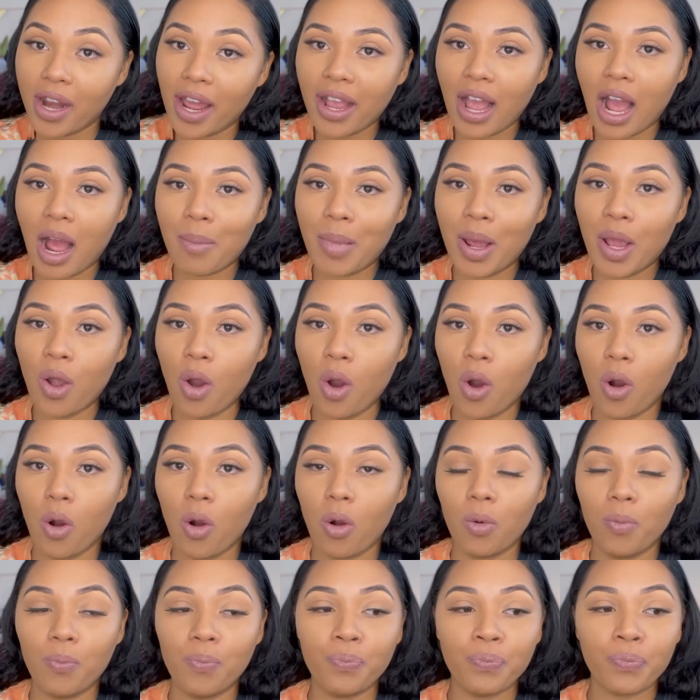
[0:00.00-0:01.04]
I got my
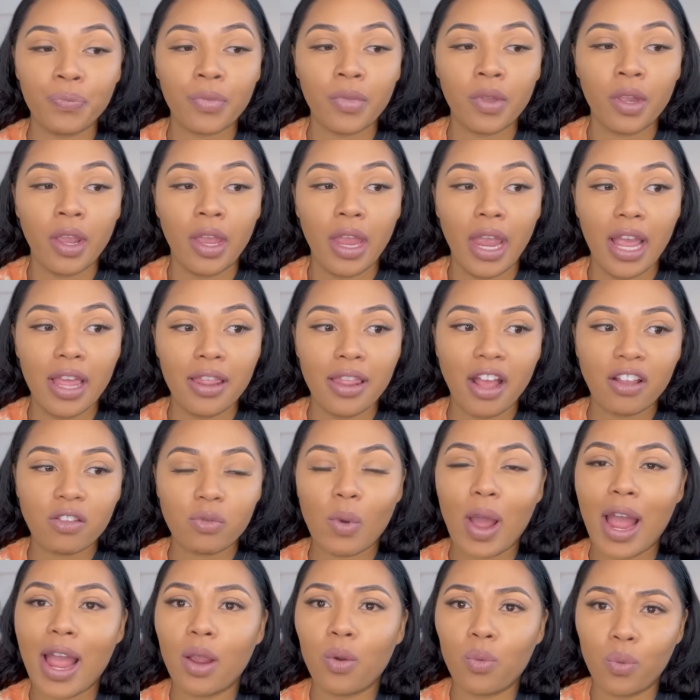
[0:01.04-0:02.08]
home. And that's
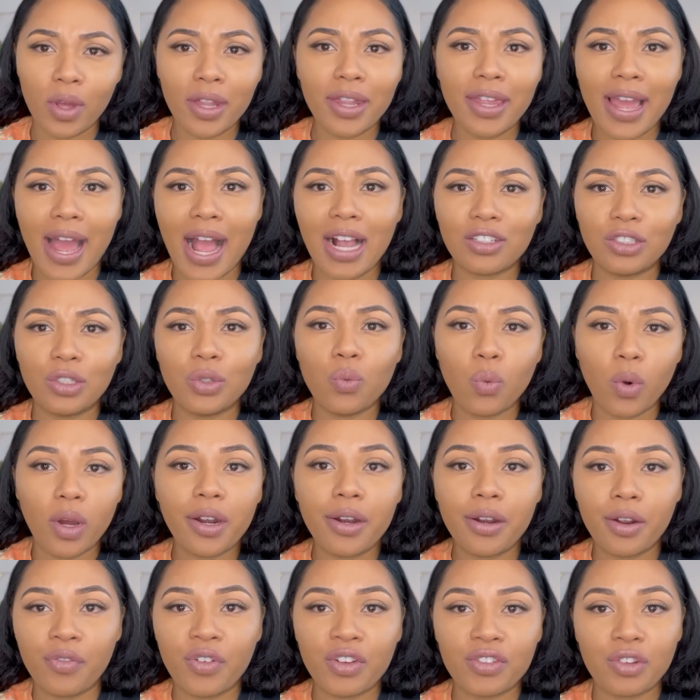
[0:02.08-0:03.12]
why I really actually
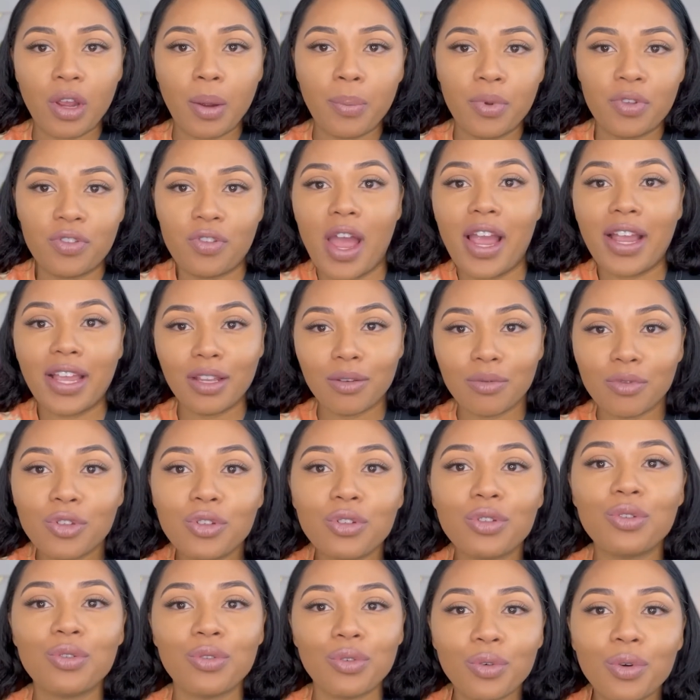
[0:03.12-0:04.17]
wanted a fixer-upper, so I can
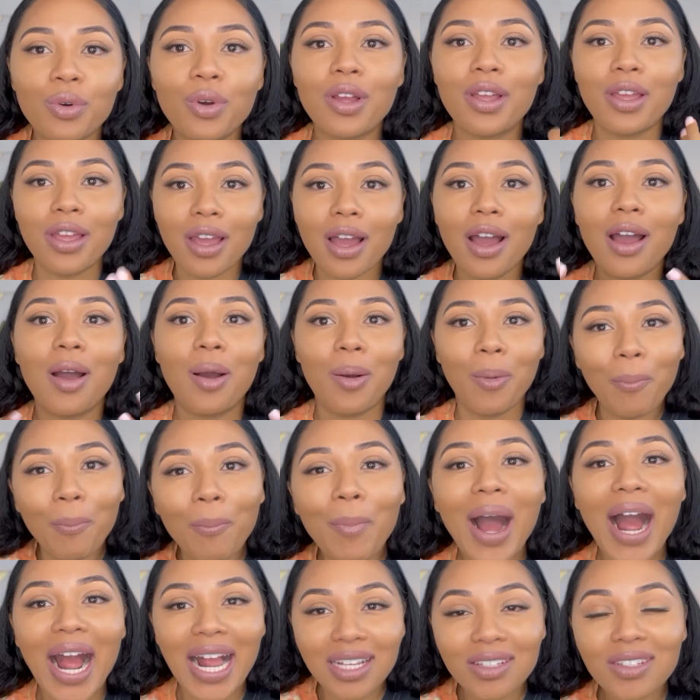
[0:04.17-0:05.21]
do
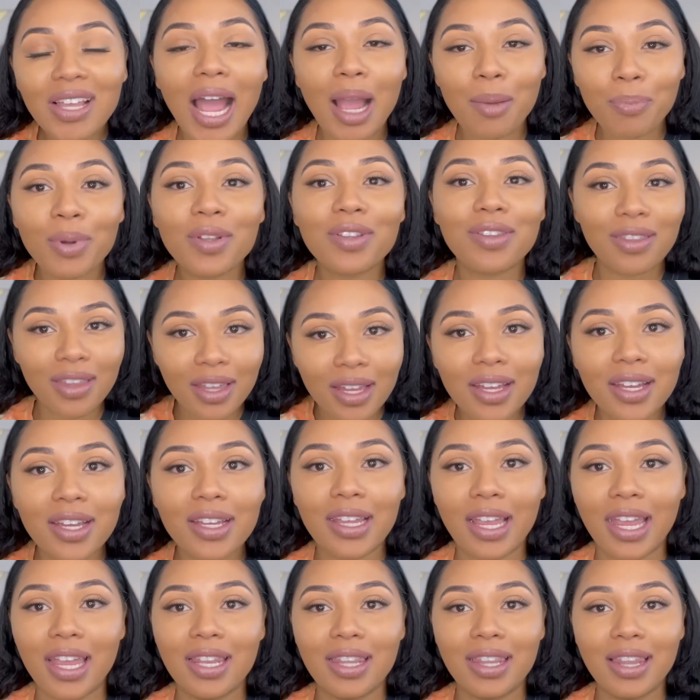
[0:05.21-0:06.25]
my type of look
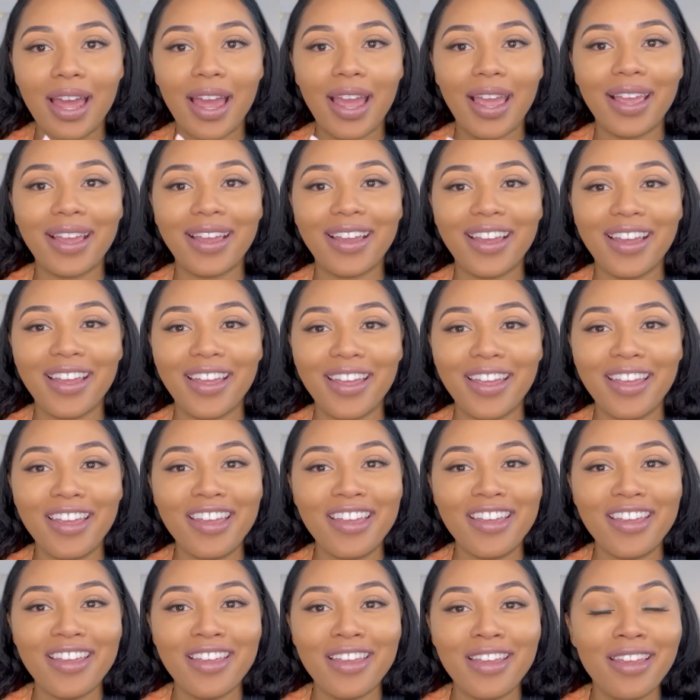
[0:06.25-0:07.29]
and like,
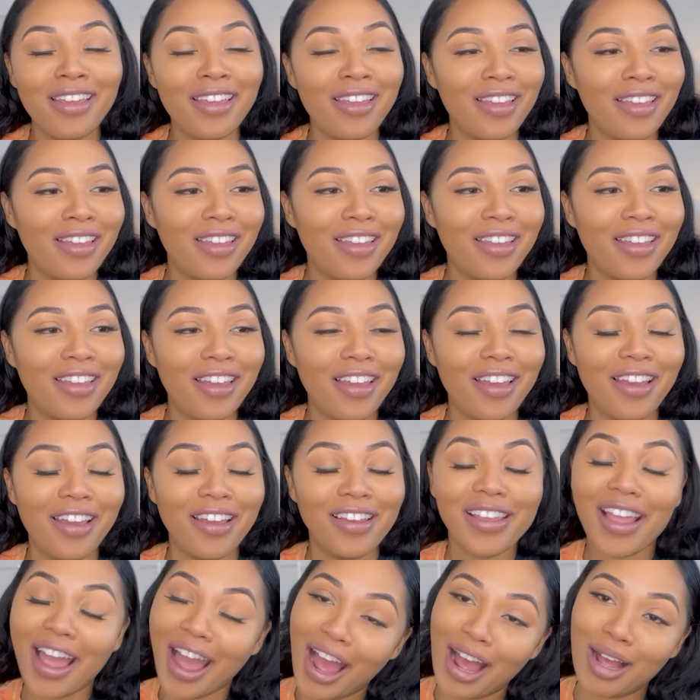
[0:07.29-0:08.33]

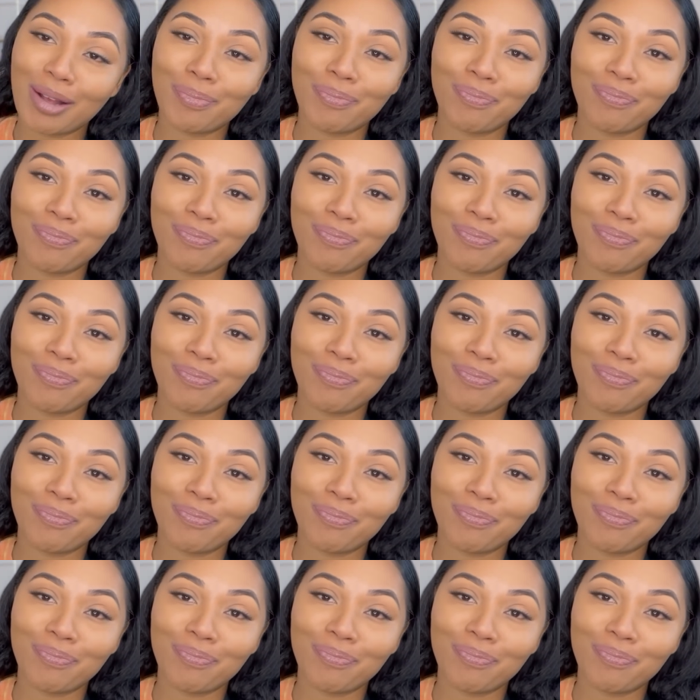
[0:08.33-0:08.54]
yeah.